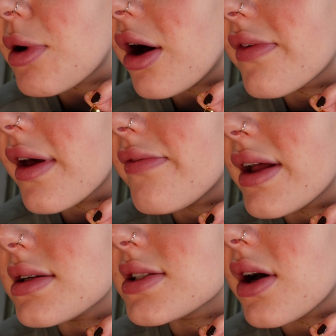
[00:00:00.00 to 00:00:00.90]
part of their
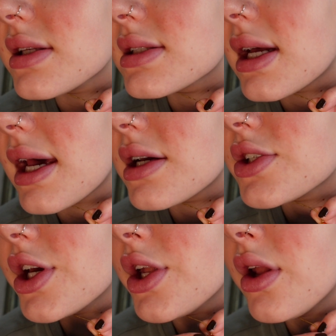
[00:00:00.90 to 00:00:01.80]
Valentine's
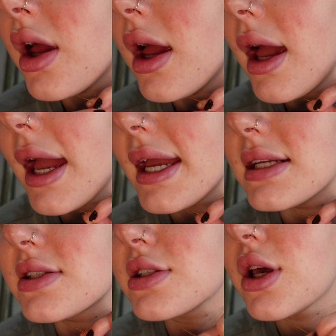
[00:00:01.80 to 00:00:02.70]
collection.
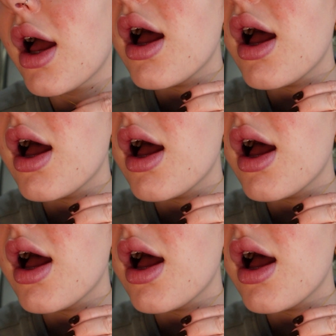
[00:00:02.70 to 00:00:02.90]
It's